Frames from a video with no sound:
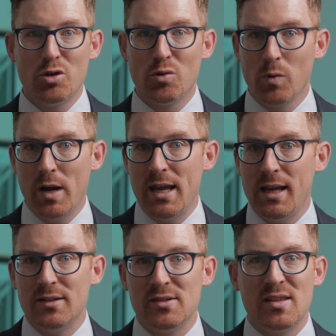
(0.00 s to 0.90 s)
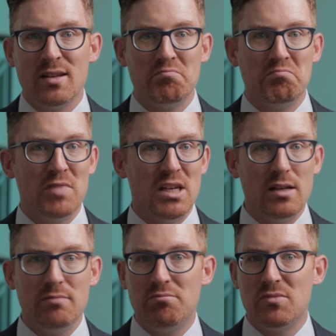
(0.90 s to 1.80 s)
Grains that
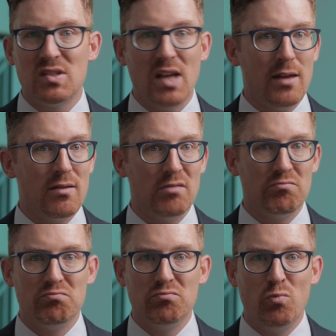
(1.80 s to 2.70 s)
need scything,